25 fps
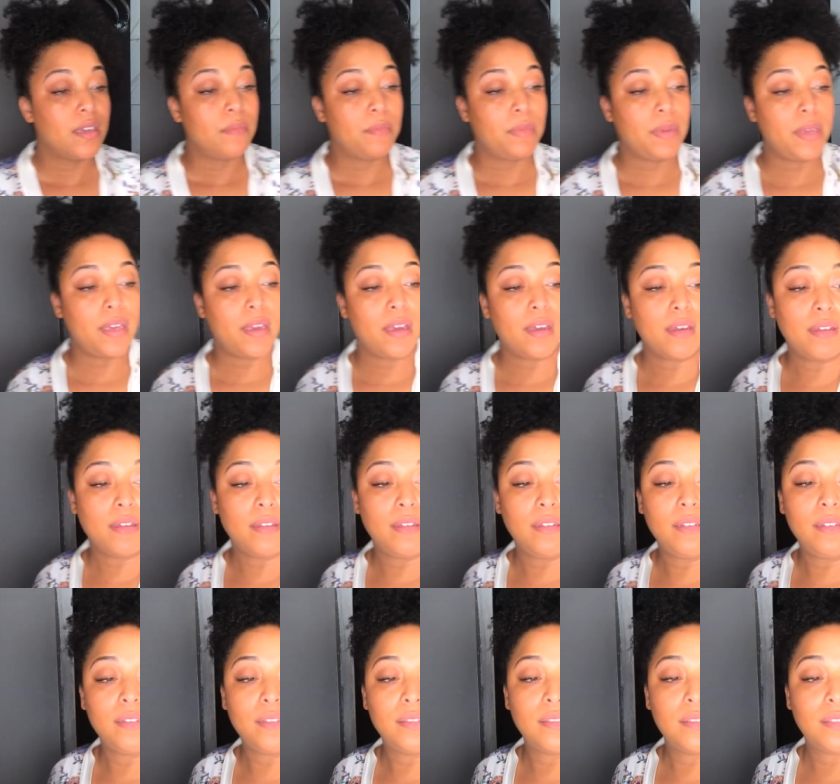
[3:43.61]

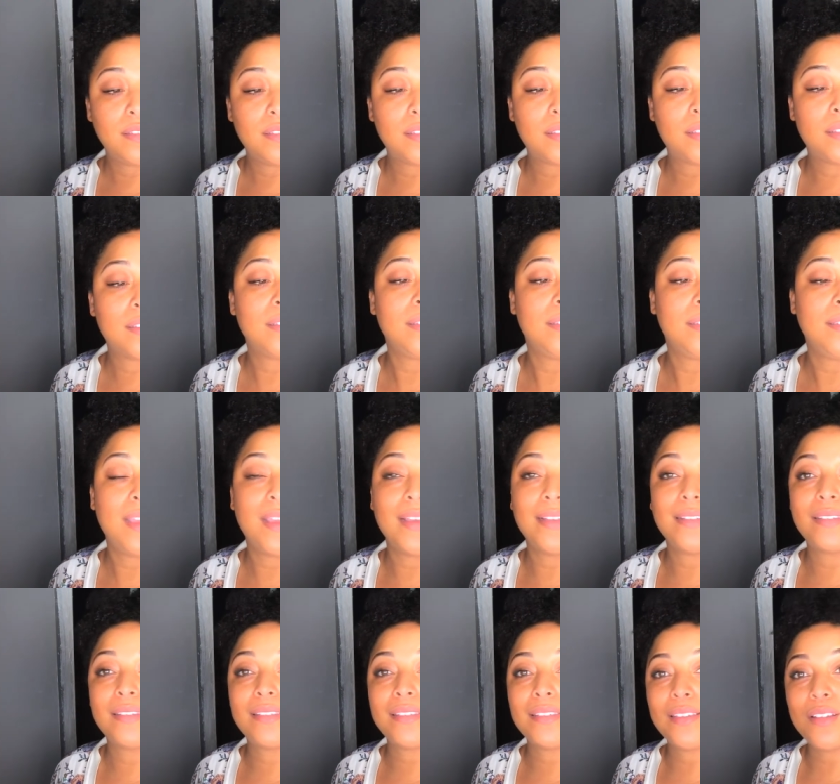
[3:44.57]
because
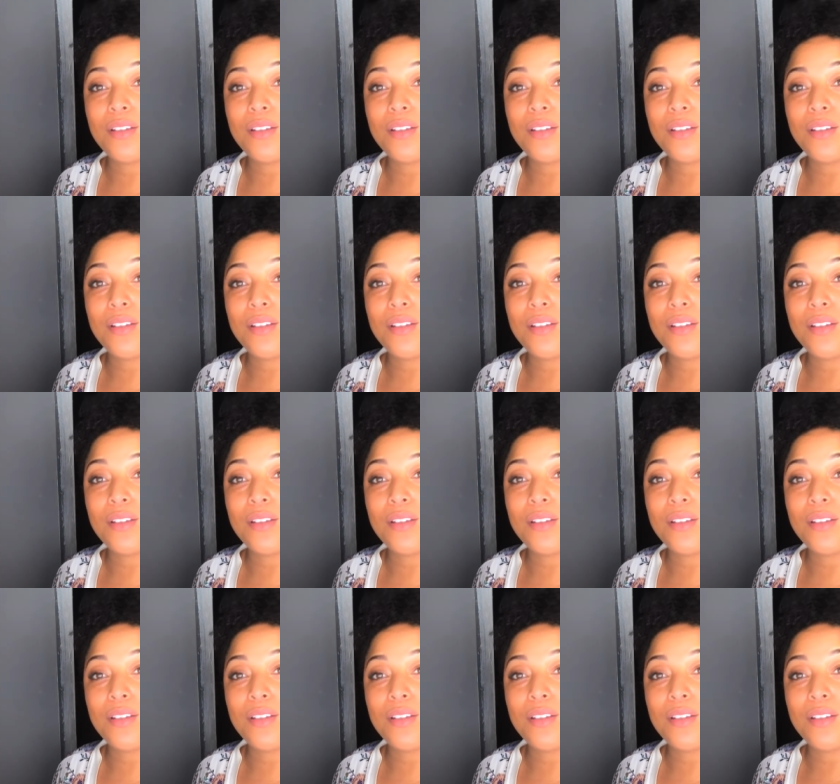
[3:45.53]
yes,